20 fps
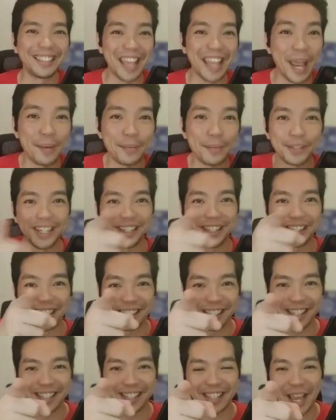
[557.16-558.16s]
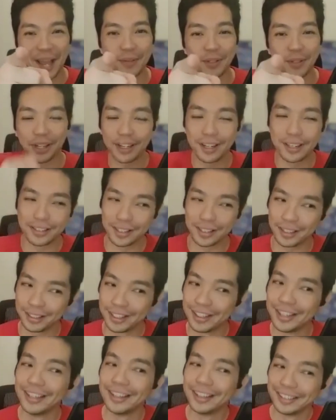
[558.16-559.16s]
Sam sees this. He Sam's looking. It's
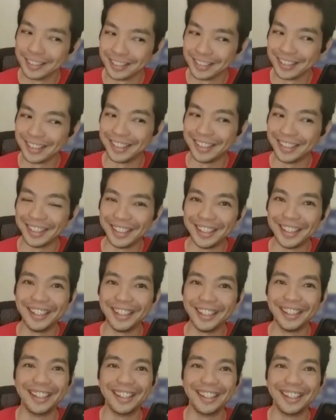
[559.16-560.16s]
like, yeah.